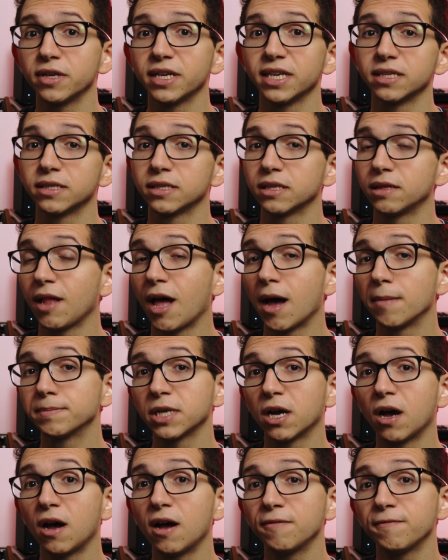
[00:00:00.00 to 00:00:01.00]
is
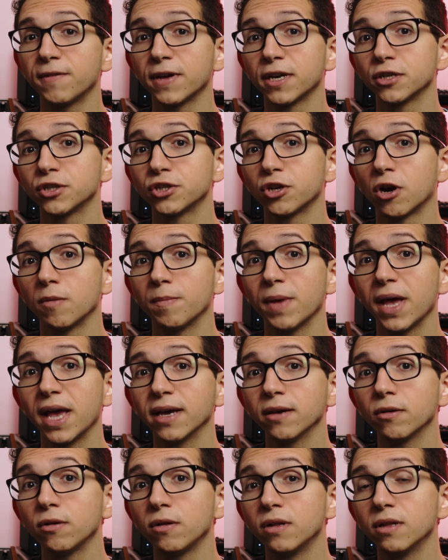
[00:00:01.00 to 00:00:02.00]
lopped off at a sharp
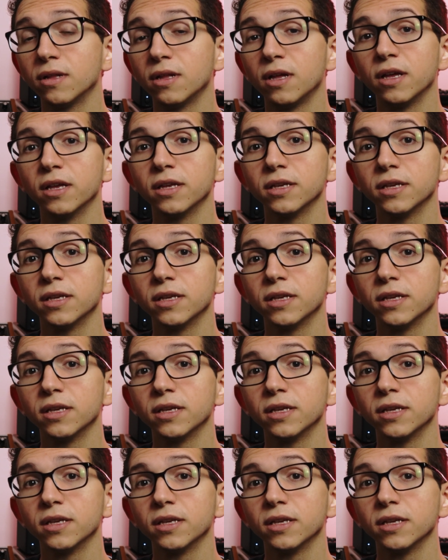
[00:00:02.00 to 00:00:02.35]
angle.